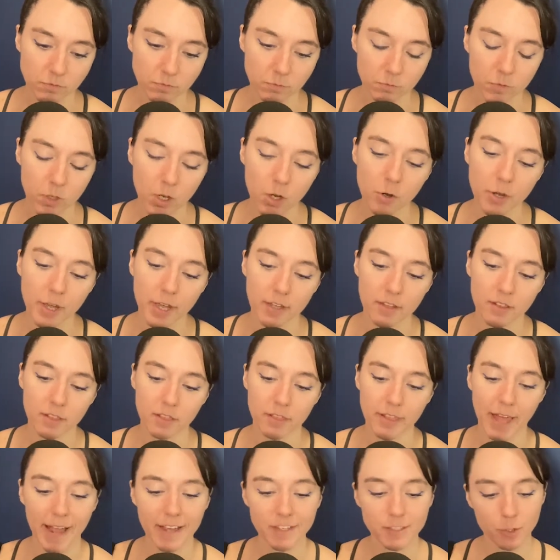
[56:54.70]
Okay,
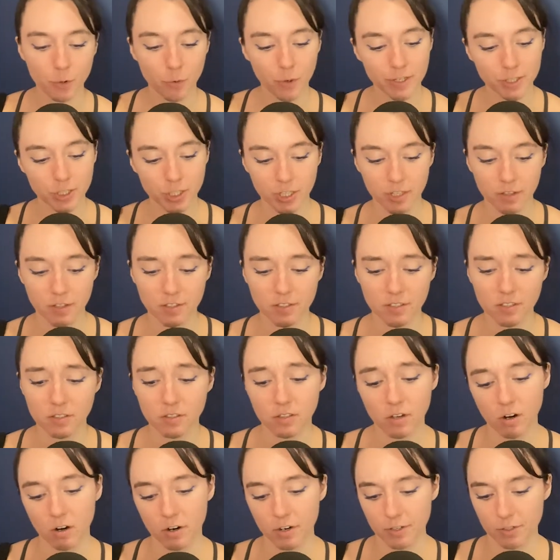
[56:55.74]
last question. This is
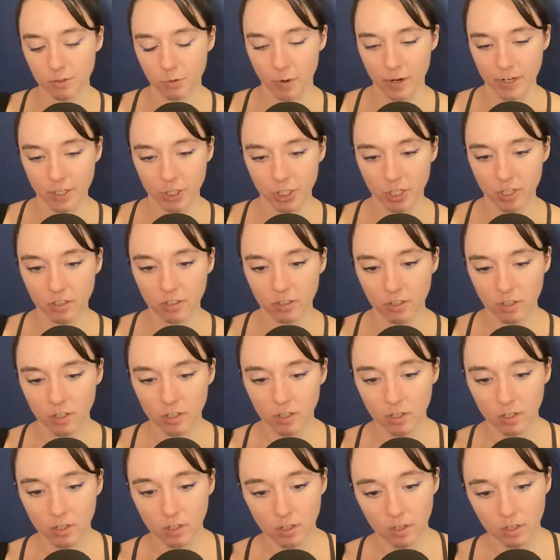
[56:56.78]
the hardest question.
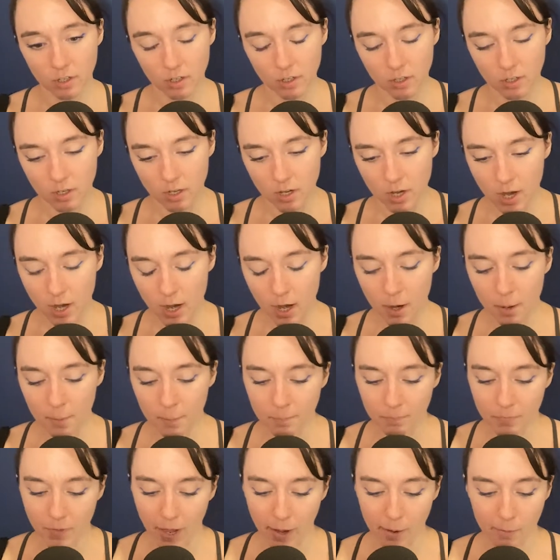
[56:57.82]

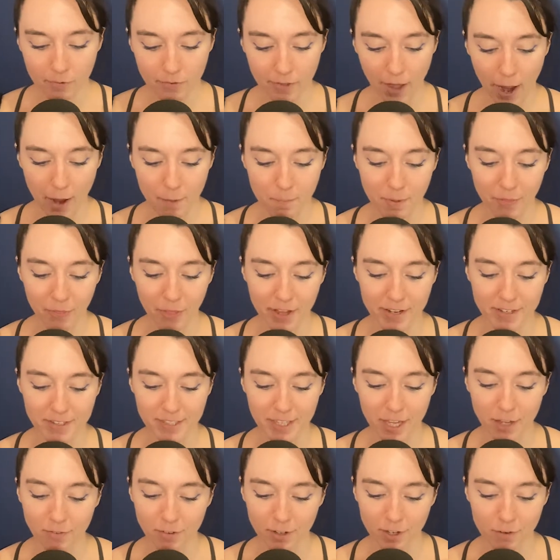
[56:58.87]
I've been like
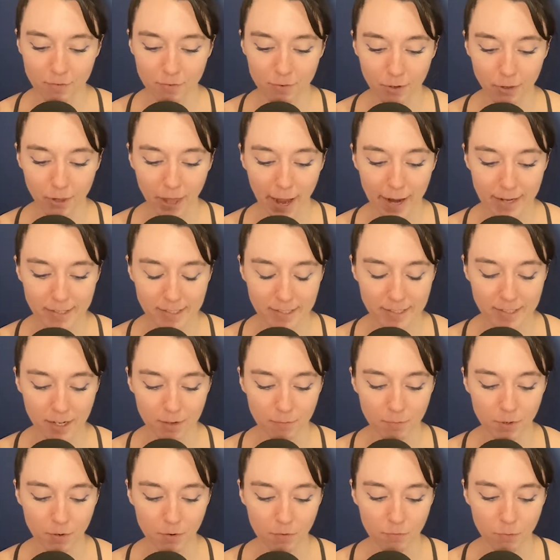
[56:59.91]
saving it for last because
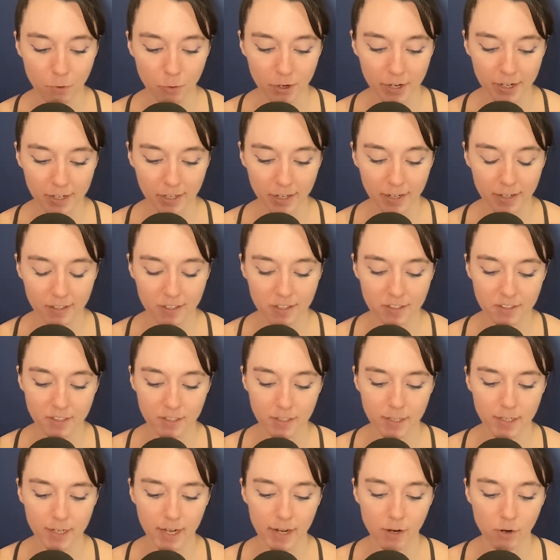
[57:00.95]
I've been avoiding it because
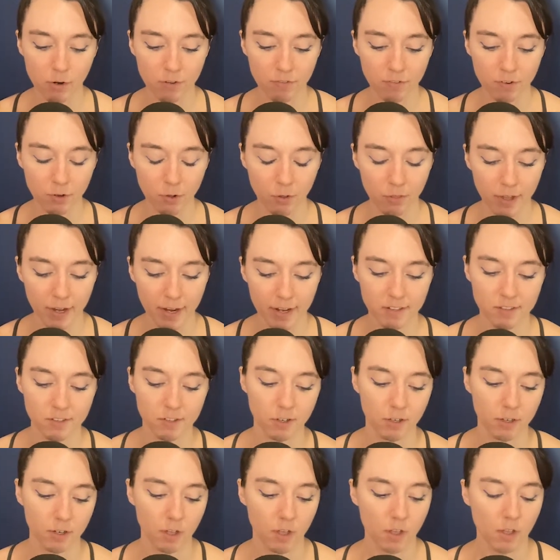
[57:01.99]
I don't even know the
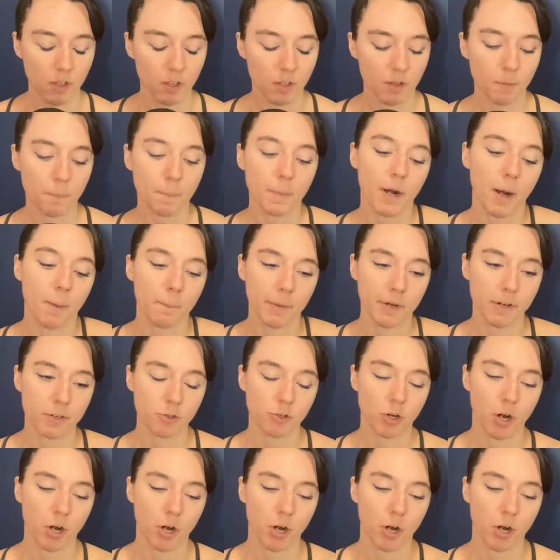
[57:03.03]
answer, but I'm going to try